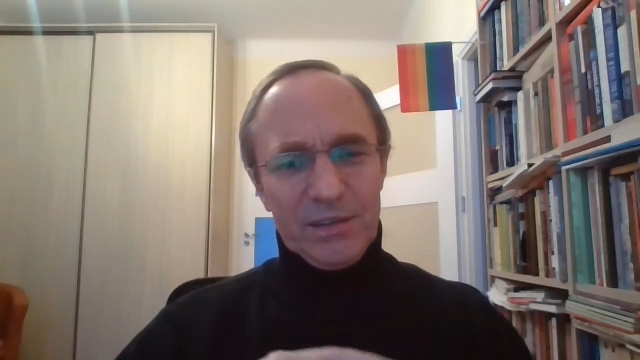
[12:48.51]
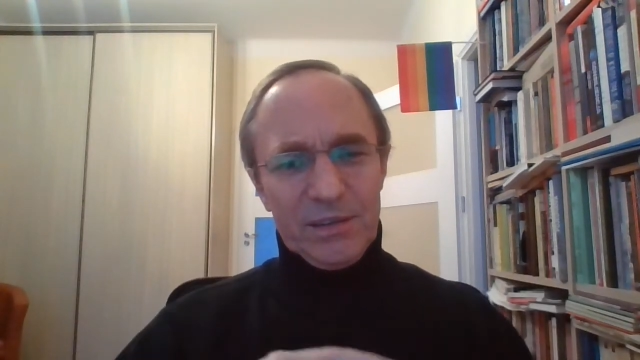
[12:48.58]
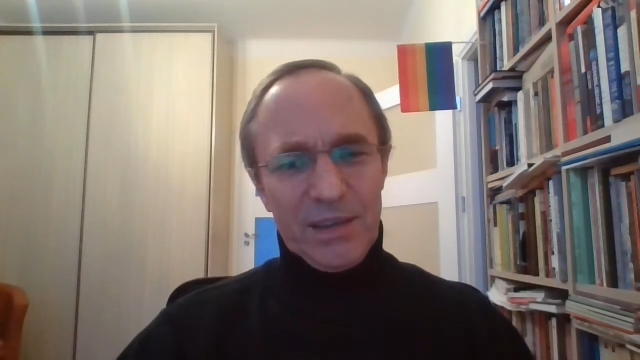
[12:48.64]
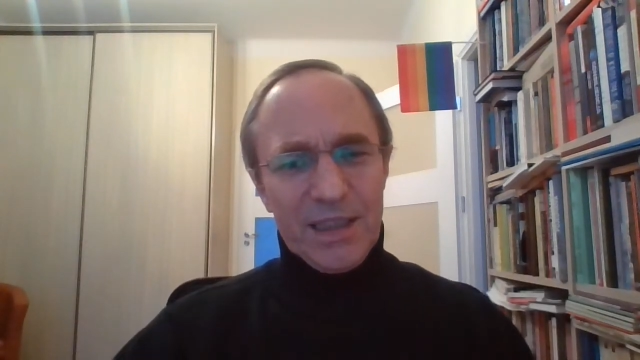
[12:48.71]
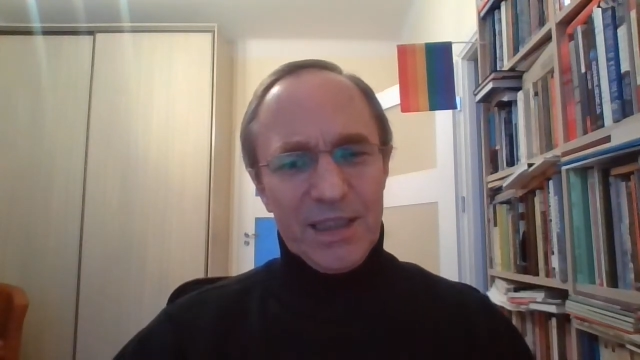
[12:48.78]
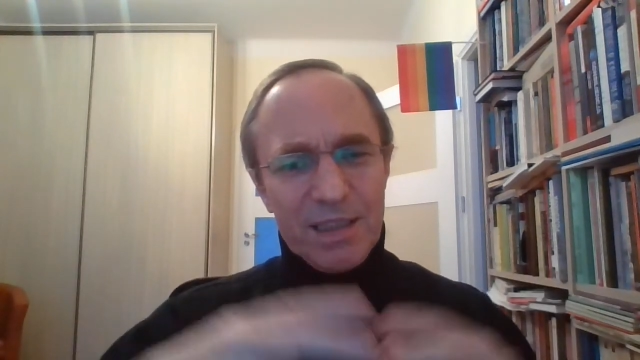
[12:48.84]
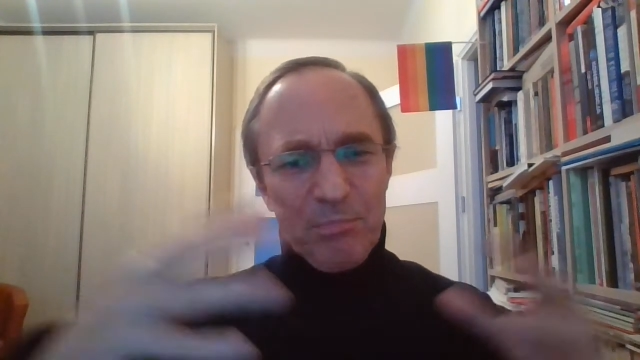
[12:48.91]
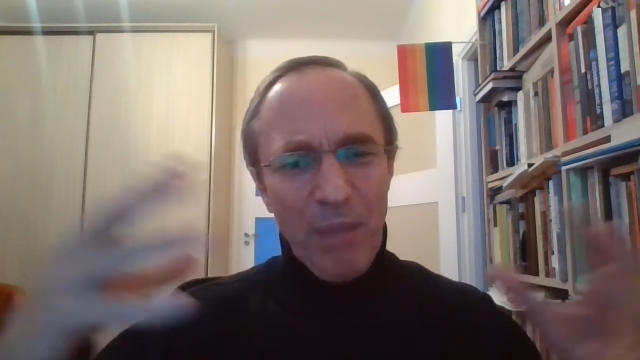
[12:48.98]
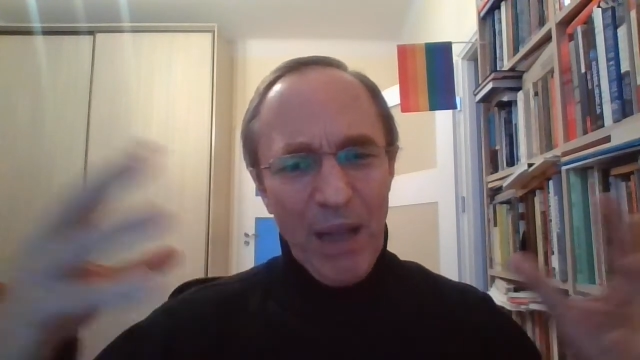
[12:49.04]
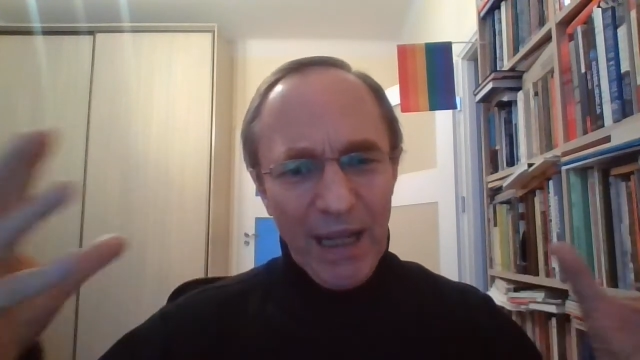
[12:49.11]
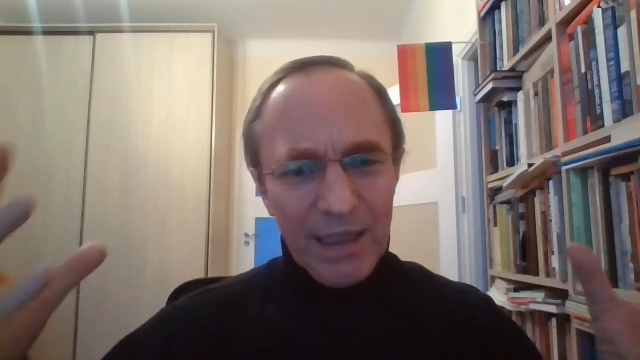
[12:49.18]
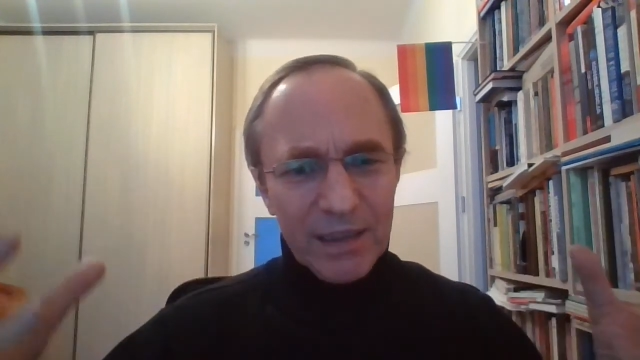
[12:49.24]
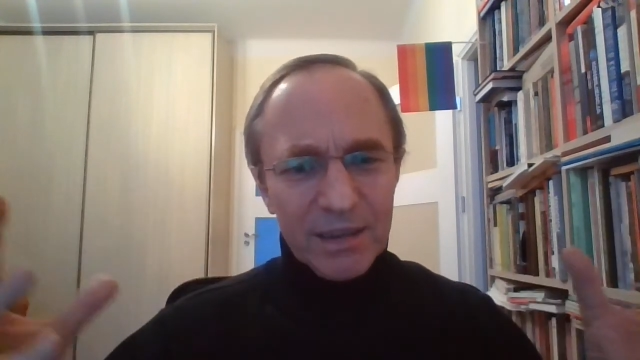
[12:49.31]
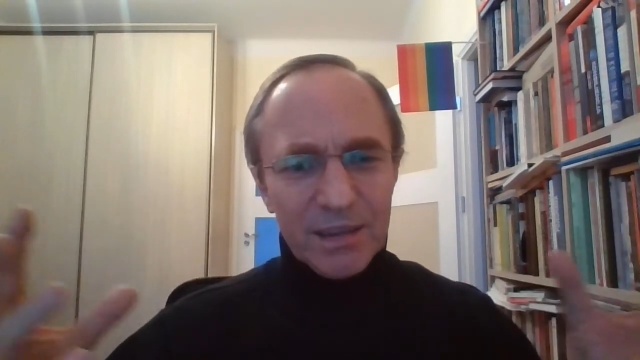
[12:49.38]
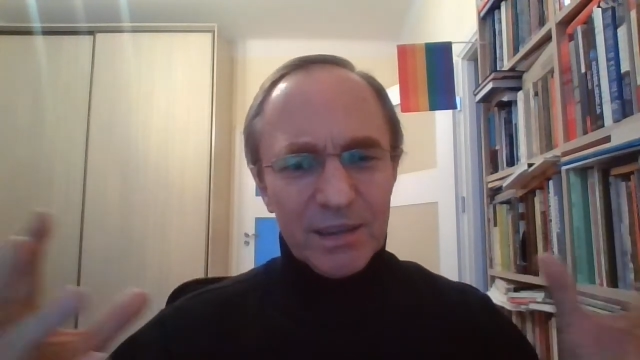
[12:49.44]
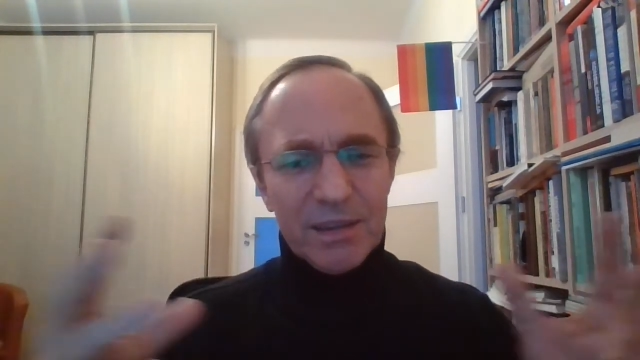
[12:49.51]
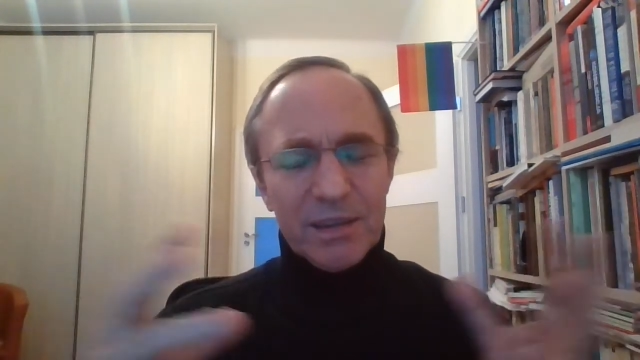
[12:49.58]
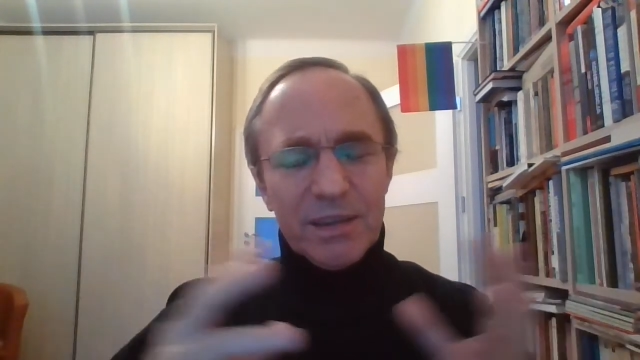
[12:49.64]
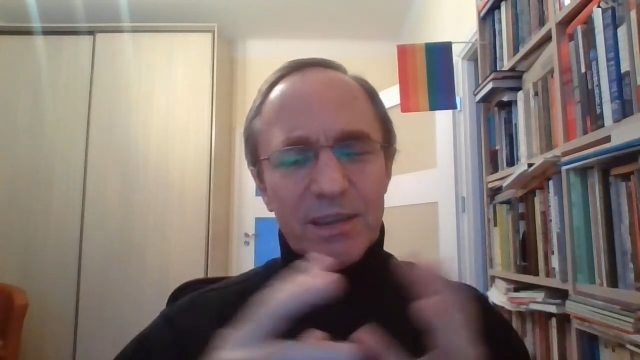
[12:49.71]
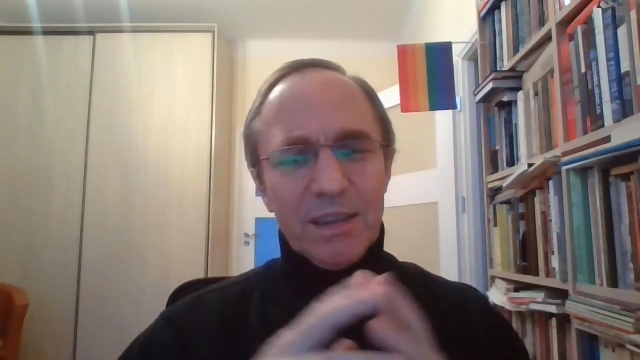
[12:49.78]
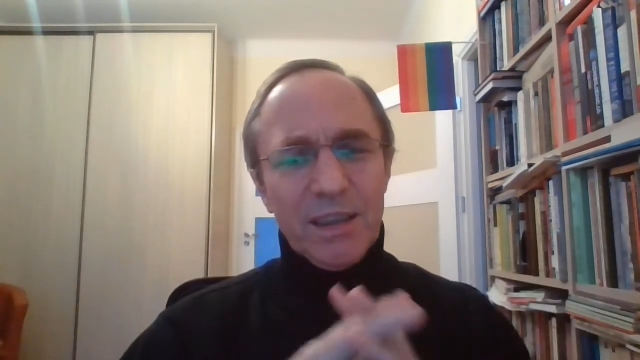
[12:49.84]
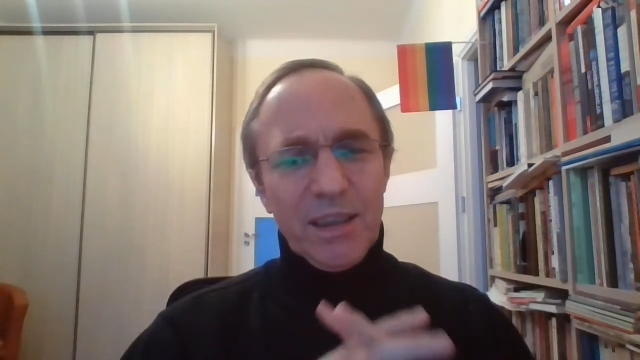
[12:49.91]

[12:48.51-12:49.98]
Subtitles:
expanded.